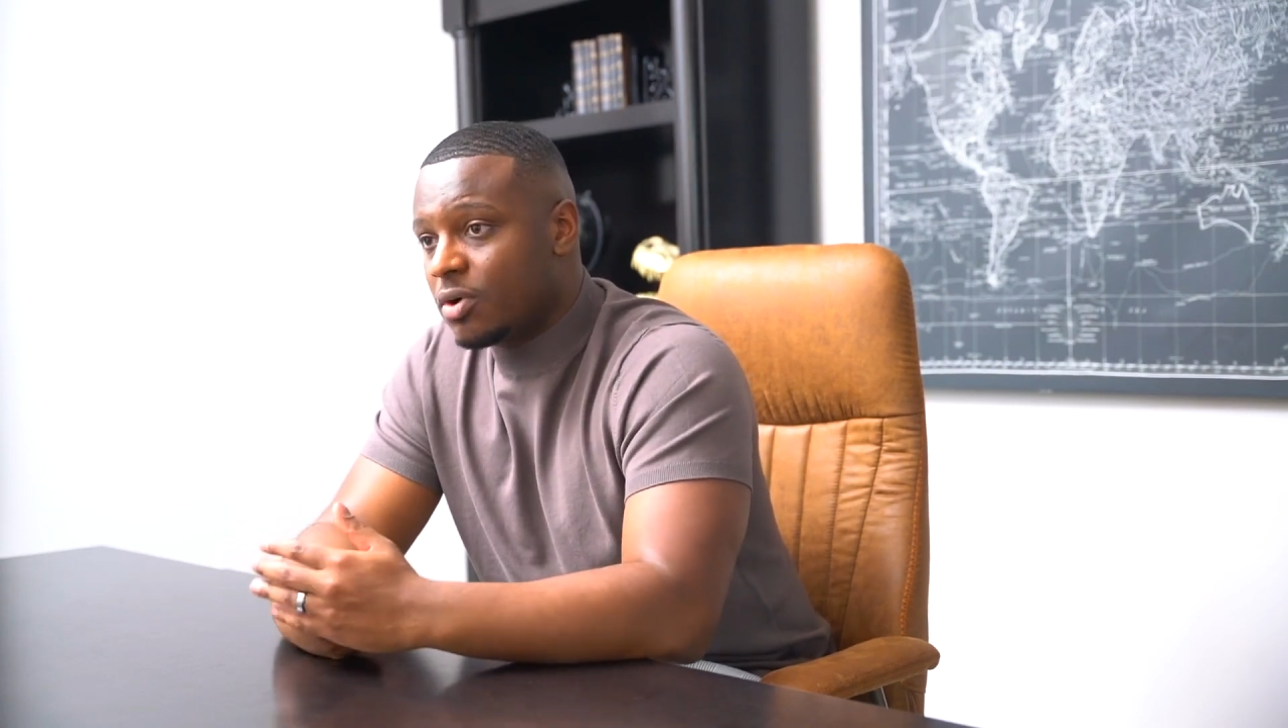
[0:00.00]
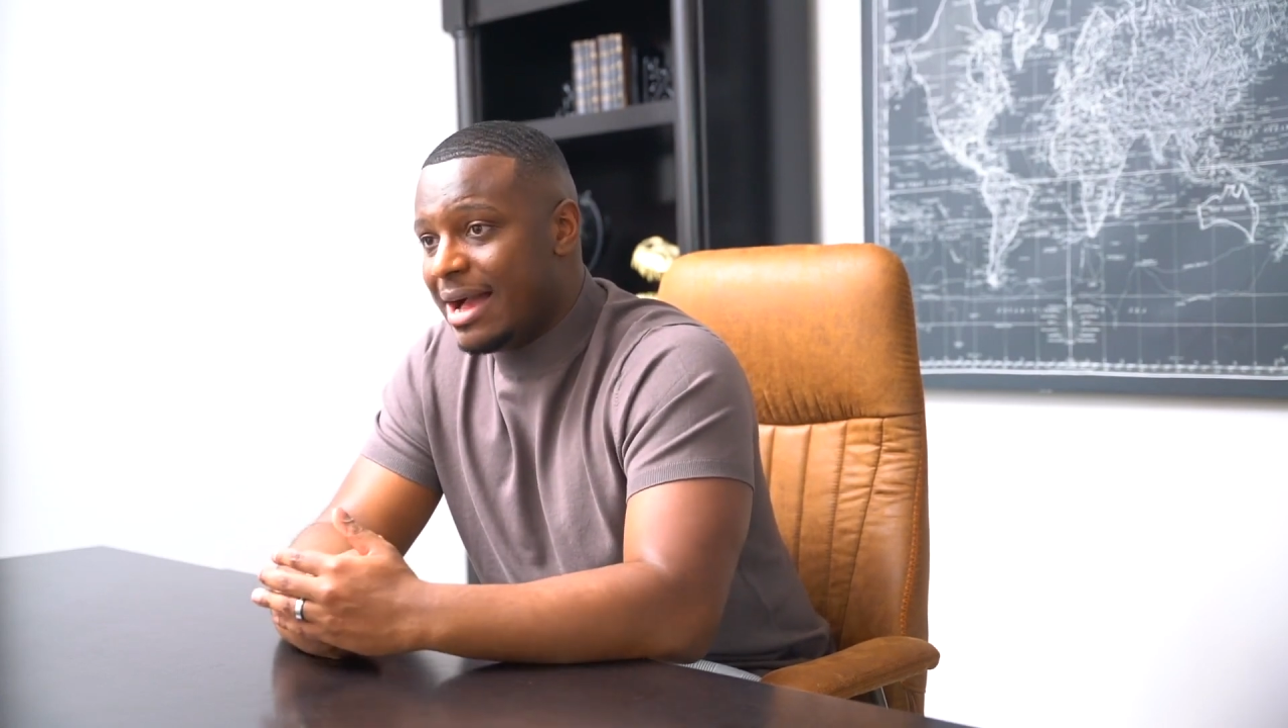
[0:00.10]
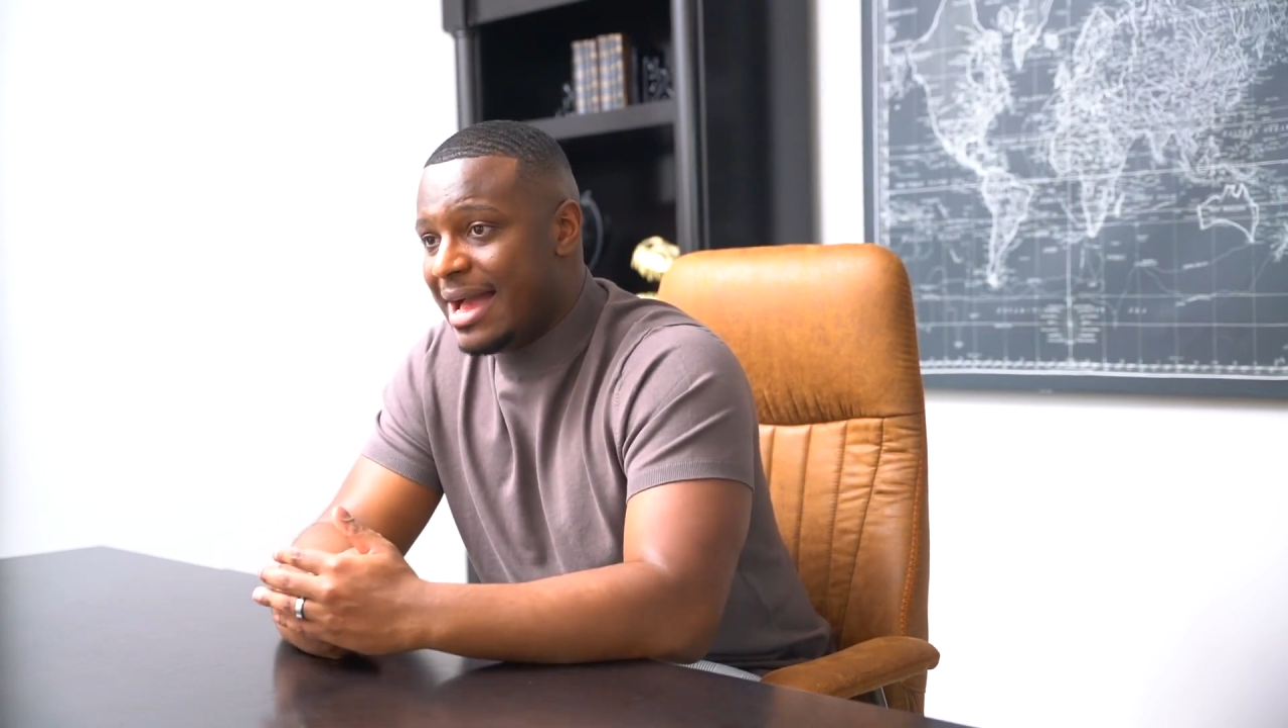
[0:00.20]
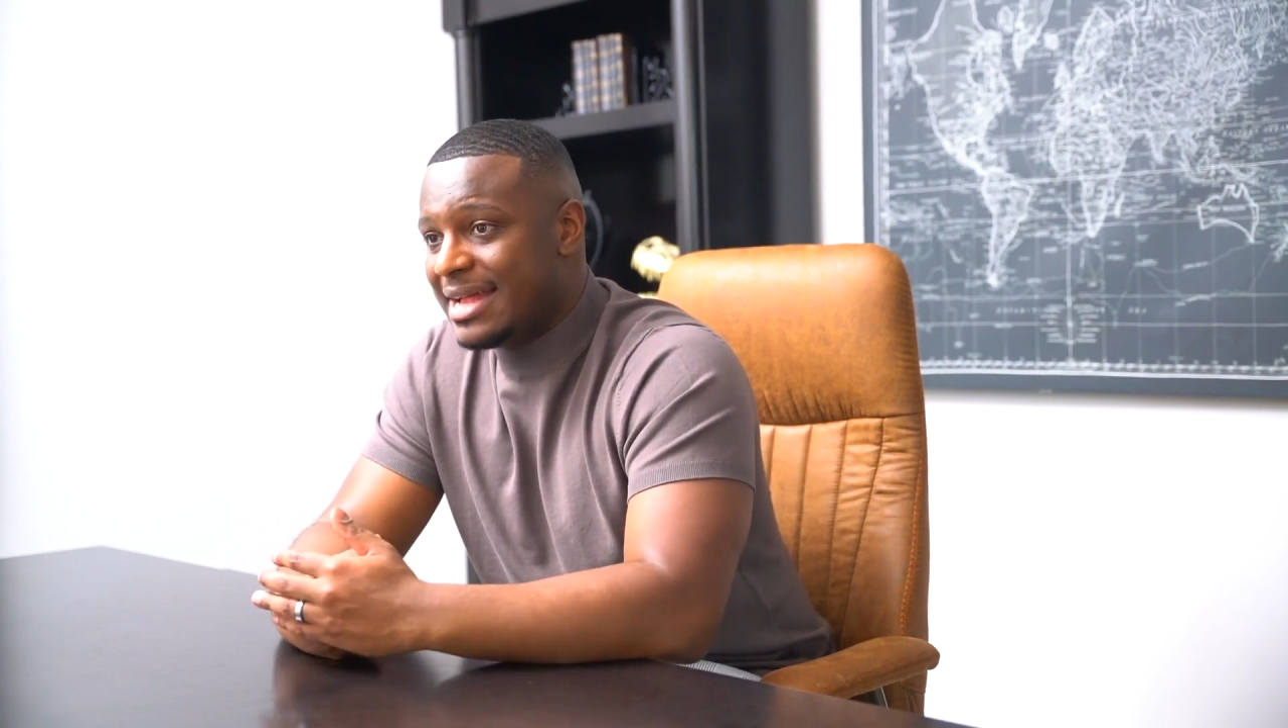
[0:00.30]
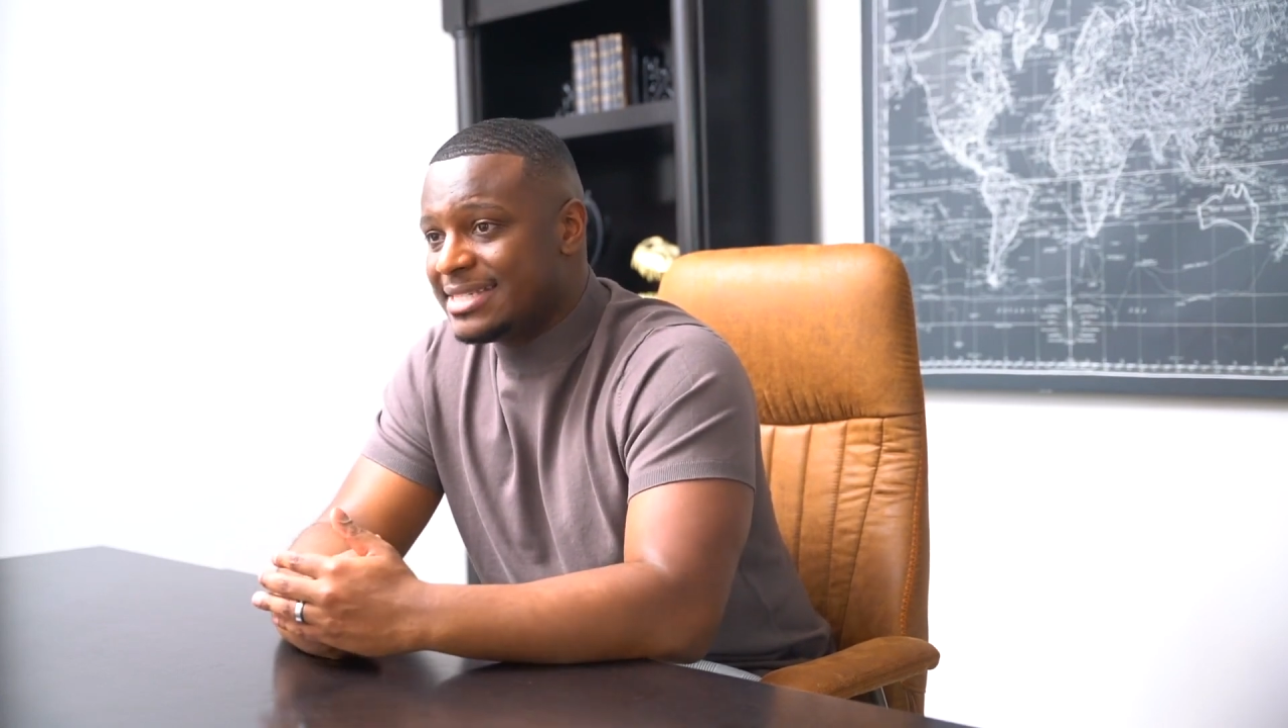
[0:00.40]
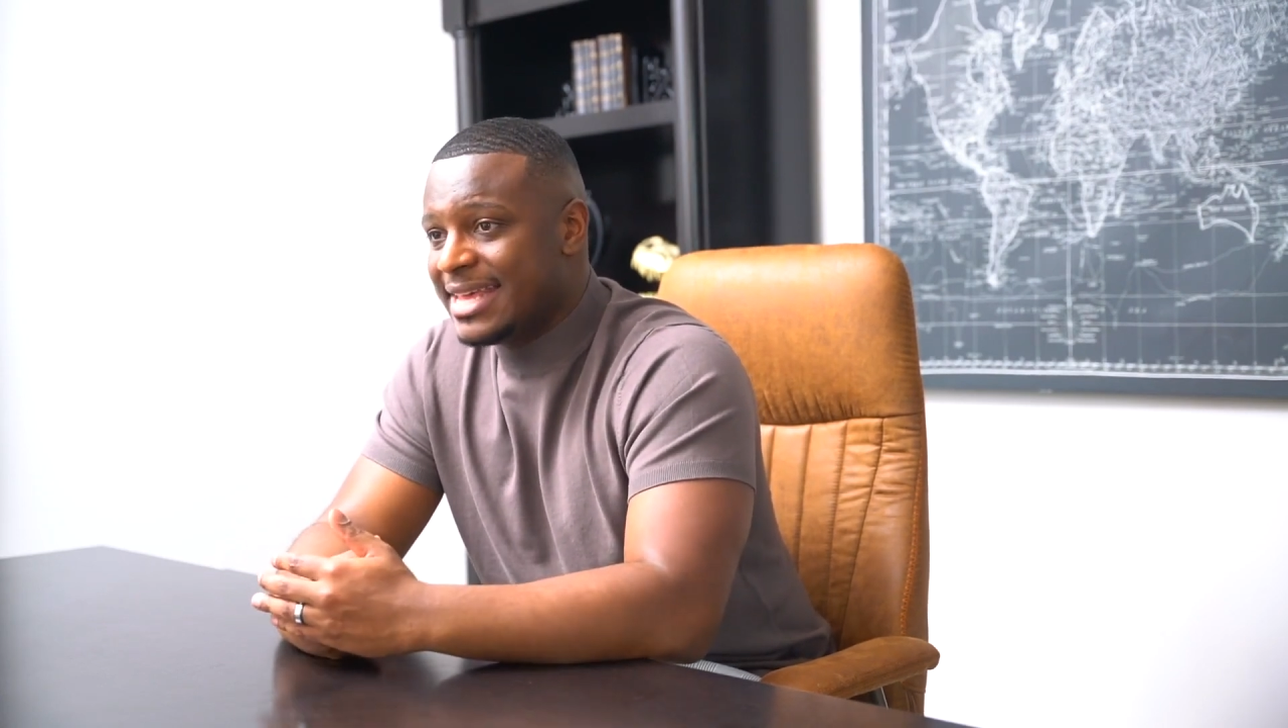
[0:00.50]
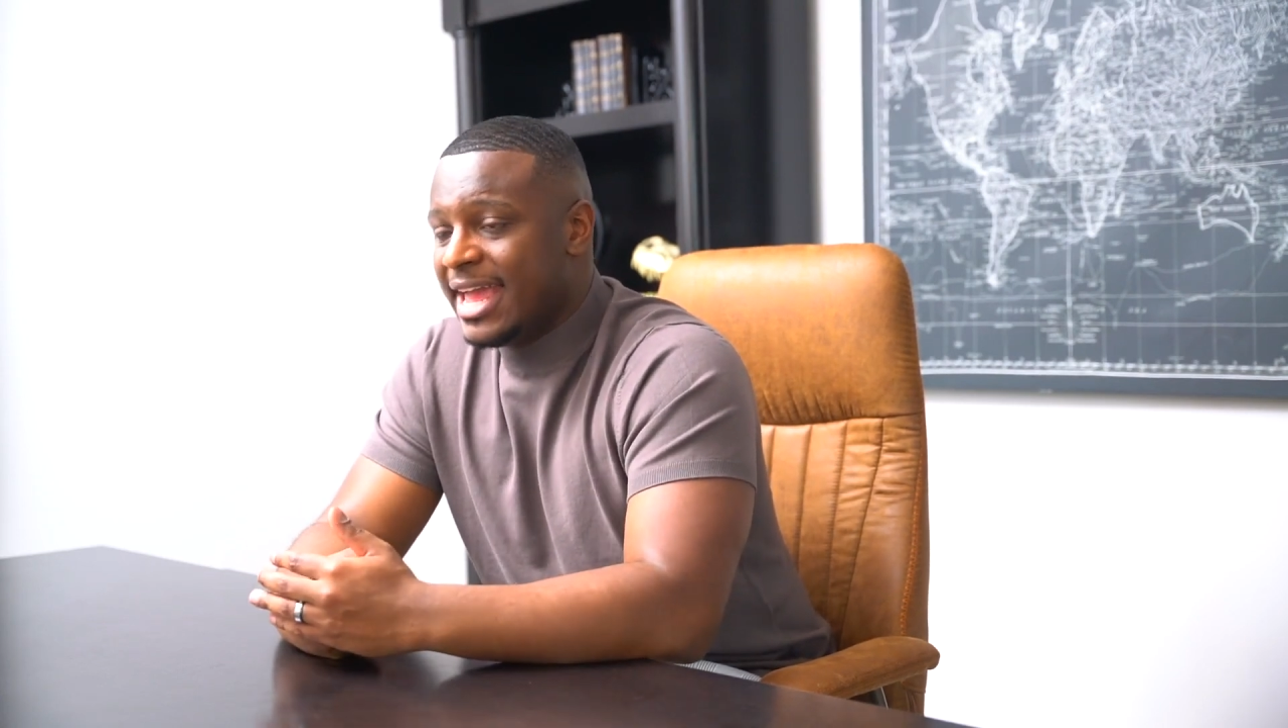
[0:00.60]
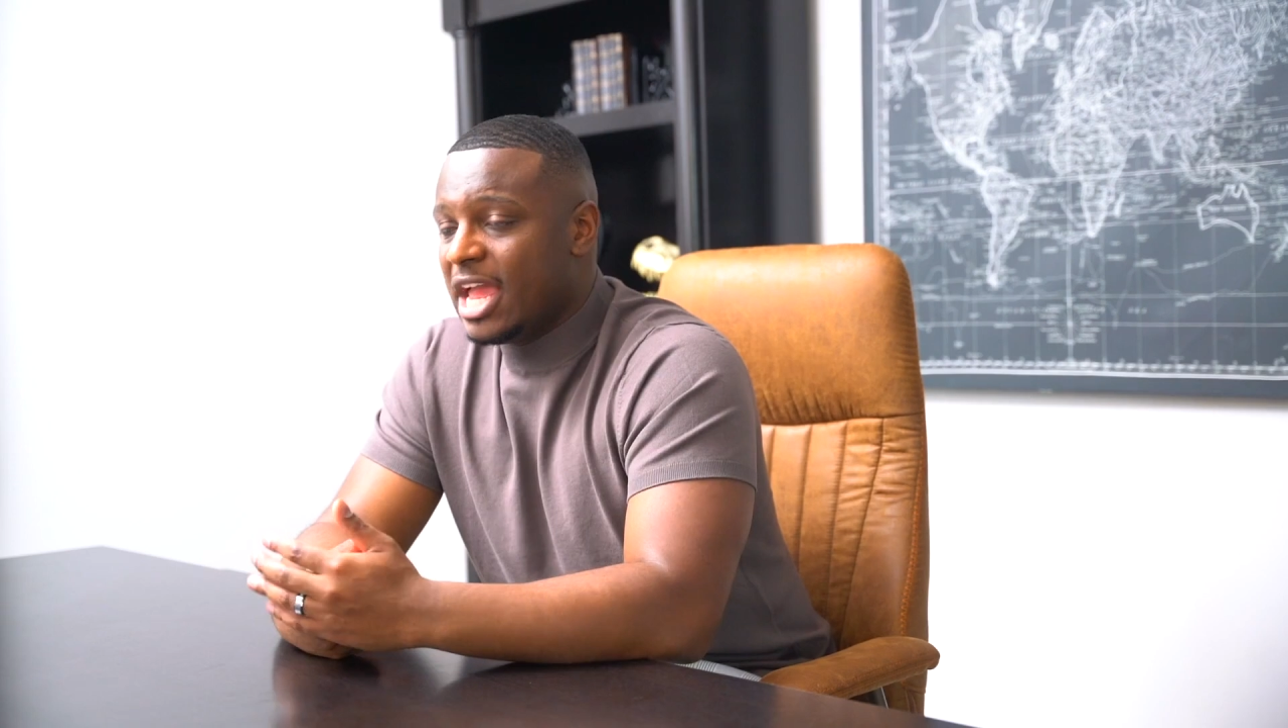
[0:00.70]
ads